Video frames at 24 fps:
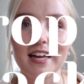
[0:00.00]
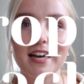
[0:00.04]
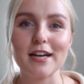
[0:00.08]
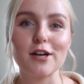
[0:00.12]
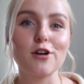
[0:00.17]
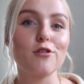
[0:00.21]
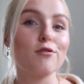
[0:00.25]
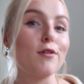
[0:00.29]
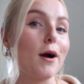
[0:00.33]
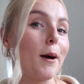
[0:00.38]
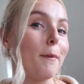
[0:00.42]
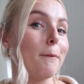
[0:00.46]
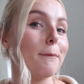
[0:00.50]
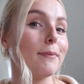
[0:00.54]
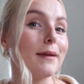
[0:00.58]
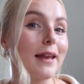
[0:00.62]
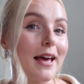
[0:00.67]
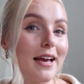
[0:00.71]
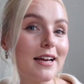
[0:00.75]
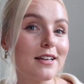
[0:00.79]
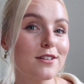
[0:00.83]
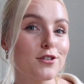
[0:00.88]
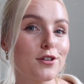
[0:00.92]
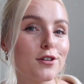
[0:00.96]
like crop
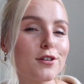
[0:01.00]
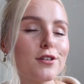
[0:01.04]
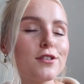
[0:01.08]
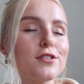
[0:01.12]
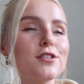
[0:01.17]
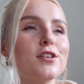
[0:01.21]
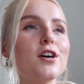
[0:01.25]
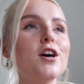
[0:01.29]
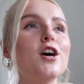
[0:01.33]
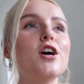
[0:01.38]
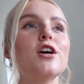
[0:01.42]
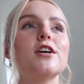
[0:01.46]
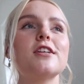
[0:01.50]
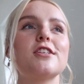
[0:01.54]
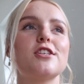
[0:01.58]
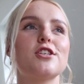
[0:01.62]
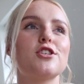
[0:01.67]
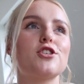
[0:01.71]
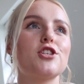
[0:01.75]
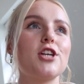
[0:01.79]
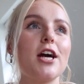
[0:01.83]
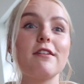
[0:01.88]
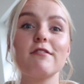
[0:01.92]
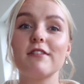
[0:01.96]
blazers,
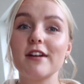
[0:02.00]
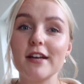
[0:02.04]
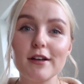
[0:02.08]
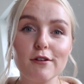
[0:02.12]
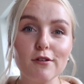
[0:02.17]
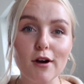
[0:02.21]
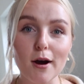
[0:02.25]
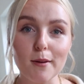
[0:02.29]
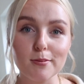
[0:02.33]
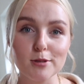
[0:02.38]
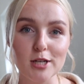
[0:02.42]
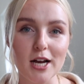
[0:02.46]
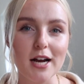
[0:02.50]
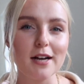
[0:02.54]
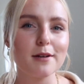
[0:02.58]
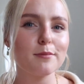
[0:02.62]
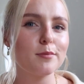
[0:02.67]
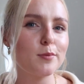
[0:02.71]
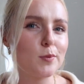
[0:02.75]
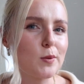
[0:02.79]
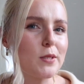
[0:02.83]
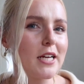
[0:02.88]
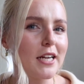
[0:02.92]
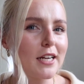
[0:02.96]
just generally crop jacket,
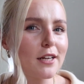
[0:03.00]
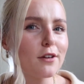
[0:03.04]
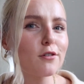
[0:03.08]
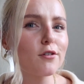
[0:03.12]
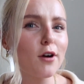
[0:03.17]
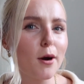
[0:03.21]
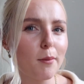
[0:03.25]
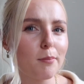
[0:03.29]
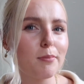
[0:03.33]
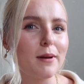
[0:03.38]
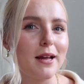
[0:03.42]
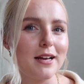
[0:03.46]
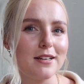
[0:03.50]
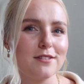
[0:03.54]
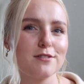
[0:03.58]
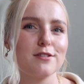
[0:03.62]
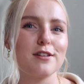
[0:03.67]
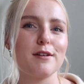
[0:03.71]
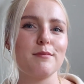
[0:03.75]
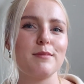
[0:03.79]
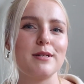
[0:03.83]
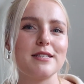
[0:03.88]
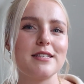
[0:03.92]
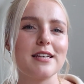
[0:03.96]
but particularly crop blazers
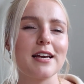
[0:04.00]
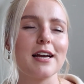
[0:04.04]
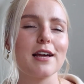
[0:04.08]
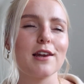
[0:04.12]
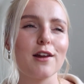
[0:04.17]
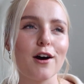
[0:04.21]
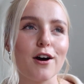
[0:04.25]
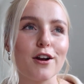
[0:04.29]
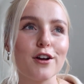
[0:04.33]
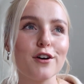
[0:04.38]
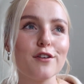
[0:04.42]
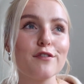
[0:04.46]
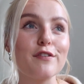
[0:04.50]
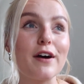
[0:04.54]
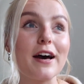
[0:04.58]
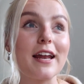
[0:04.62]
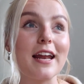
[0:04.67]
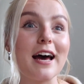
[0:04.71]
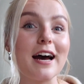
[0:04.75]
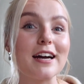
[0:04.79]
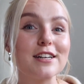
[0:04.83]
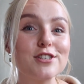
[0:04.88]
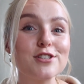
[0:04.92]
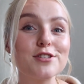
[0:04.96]
I've been seeing a lot of,
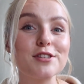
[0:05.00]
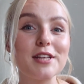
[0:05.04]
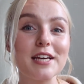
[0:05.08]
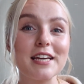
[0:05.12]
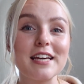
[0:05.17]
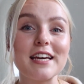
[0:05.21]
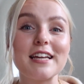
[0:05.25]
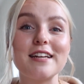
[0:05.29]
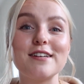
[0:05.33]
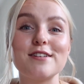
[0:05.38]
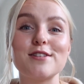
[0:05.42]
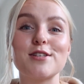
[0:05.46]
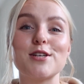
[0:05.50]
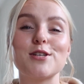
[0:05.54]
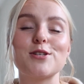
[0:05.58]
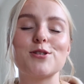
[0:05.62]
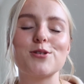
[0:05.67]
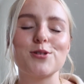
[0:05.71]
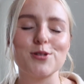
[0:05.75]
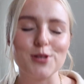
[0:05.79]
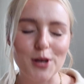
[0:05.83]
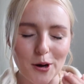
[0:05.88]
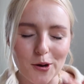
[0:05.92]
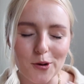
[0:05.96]
and I just think it is
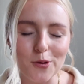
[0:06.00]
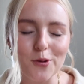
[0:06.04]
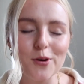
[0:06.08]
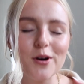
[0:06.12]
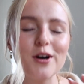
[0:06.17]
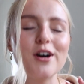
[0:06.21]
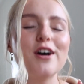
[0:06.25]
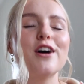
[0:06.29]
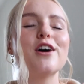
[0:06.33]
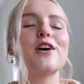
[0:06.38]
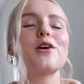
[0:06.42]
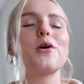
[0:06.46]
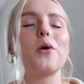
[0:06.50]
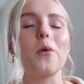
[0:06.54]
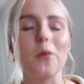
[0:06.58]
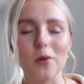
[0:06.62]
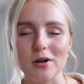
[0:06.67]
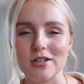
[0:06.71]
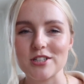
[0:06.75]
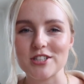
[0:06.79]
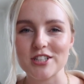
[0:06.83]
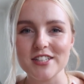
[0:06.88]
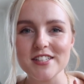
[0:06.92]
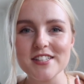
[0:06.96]
so
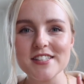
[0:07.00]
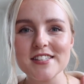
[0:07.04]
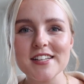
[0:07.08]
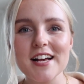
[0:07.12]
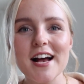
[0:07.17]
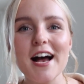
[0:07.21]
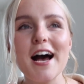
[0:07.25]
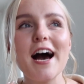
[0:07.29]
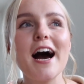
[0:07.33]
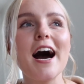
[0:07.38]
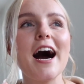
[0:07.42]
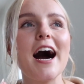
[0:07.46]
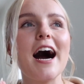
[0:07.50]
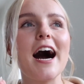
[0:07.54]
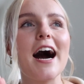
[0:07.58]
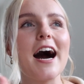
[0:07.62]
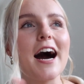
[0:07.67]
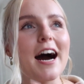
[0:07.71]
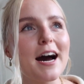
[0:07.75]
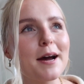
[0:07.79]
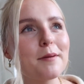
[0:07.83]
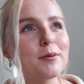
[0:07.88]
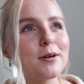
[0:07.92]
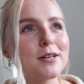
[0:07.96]
gorgeous.
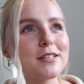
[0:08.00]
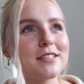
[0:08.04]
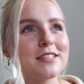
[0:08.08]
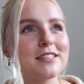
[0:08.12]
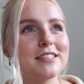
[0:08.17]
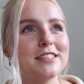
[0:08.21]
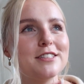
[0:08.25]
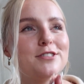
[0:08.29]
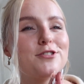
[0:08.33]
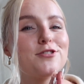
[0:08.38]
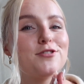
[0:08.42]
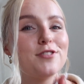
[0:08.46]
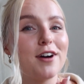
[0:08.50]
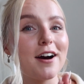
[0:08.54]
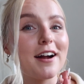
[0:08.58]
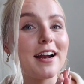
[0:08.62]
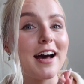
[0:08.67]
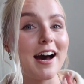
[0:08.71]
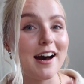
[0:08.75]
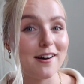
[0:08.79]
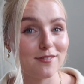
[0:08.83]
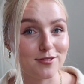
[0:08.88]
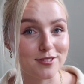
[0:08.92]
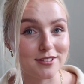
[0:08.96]
I personally do not
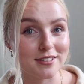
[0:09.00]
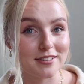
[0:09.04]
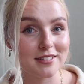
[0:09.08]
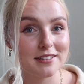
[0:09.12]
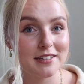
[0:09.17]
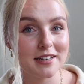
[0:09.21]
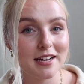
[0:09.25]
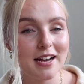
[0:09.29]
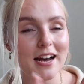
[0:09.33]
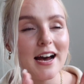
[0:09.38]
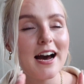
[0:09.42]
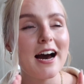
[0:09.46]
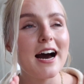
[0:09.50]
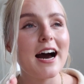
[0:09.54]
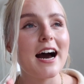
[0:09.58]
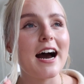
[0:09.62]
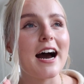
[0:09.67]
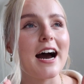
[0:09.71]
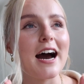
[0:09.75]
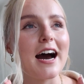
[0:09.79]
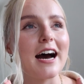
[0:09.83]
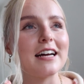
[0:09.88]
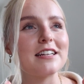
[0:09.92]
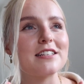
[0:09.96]
have one,
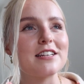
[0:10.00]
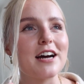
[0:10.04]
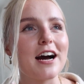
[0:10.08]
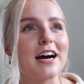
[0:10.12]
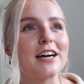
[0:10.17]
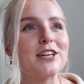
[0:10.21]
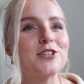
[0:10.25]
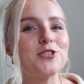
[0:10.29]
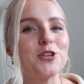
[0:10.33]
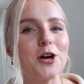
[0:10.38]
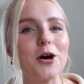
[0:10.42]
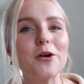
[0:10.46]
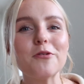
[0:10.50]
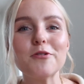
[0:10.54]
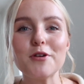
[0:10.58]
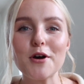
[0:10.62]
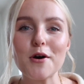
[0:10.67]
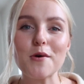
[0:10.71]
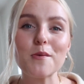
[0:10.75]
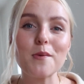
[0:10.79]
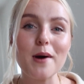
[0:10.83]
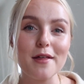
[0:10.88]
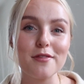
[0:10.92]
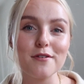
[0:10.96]
and I don't
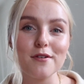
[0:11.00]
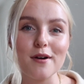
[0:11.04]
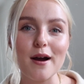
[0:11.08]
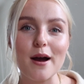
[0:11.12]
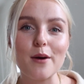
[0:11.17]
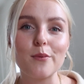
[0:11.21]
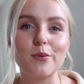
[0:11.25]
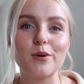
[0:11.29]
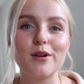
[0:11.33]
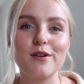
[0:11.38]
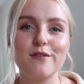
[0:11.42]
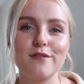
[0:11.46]
know whether I will